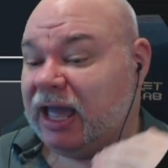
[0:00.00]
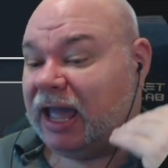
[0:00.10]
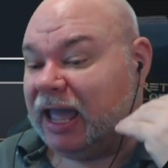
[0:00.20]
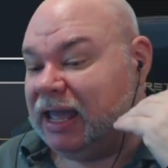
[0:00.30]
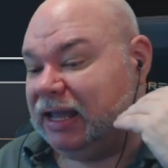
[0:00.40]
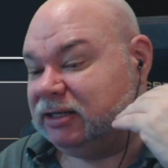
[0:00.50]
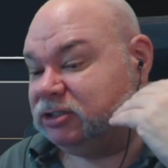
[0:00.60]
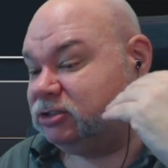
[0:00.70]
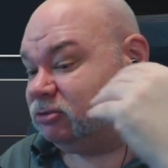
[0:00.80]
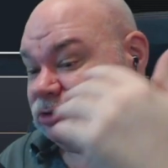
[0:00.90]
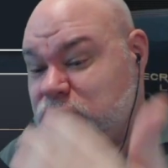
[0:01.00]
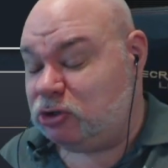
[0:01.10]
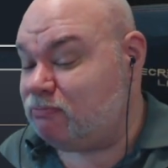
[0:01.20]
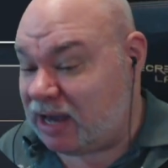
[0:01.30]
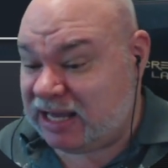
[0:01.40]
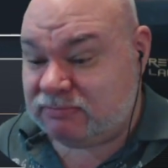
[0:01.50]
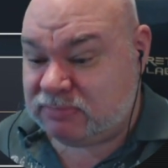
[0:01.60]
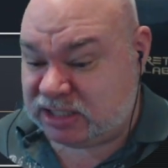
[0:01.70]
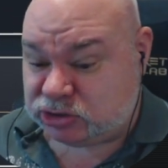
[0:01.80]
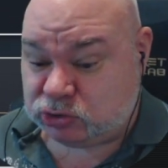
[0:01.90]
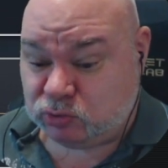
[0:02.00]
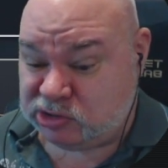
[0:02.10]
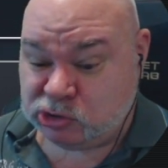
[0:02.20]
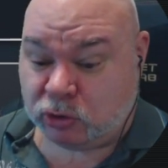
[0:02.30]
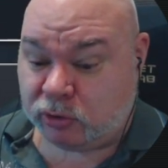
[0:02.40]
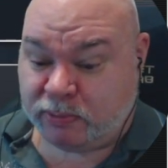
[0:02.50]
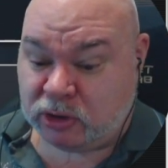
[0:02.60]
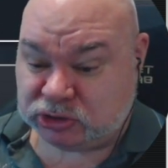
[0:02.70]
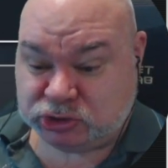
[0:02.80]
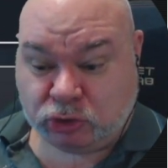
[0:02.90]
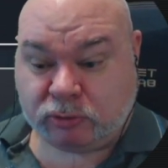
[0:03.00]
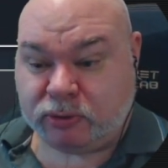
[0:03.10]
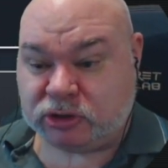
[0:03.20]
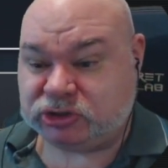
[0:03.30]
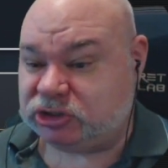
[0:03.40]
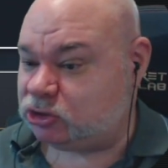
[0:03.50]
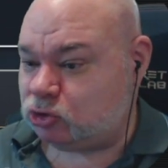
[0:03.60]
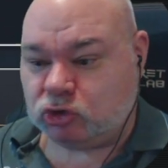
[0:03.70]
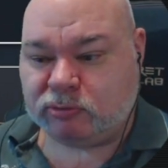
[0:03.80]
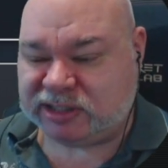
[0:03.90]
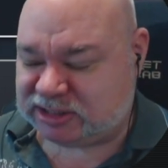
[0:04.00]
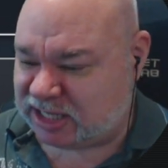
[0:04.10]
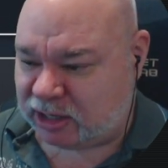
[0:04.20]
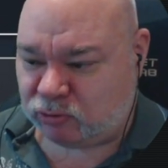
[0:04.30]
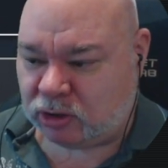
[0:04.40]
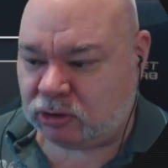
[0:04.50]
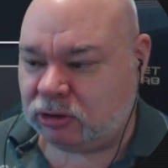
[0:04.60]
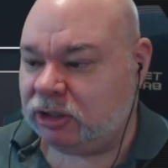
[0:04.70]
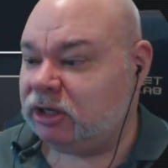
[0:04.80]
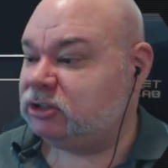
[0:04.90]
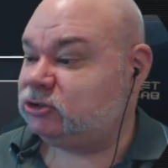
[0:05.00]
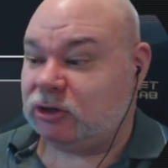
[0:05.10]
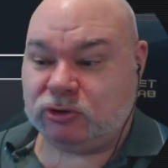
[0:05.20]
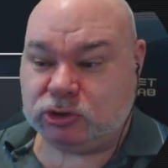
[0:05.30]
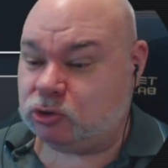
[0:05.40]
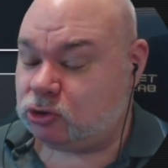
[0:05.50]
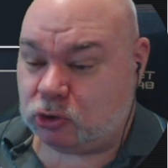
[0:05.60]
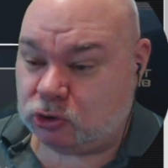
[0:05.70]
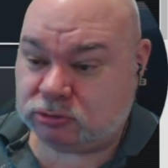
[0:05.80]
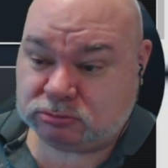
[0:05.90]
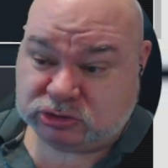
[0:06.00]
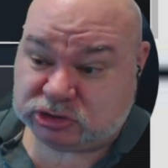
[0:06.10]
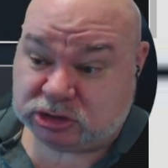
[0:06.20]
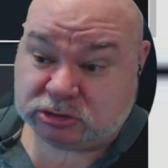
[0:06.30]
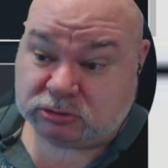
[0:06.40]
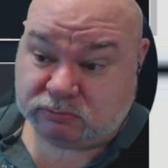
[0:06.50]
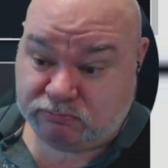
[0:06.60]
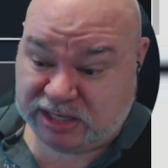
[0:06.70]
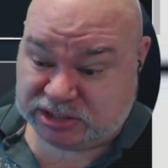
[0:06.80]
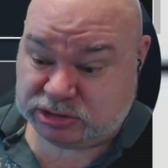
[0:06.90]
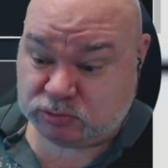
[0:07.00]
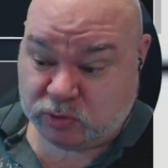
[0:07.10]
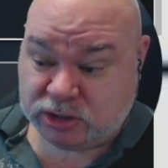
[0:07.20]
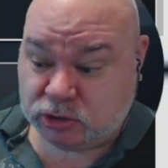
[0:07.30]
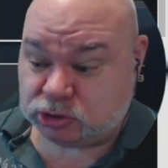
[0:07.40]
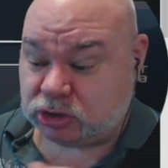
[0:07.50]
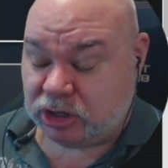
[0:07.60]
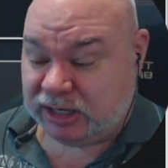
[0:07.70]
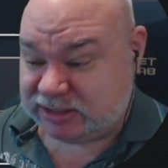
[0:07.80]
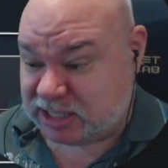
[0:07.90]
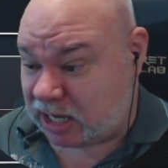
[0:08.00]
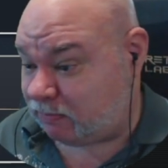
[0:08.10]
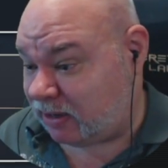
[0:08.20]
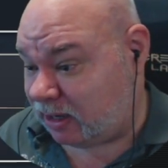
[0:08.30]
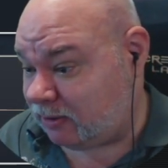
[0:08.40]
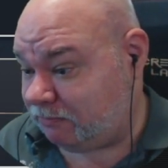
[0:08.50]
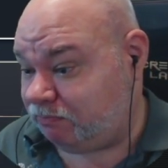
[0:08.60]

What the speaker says: And you may miss with your riposte. Your riposte is a normal attack roll, so you could still miss when you try and attack back.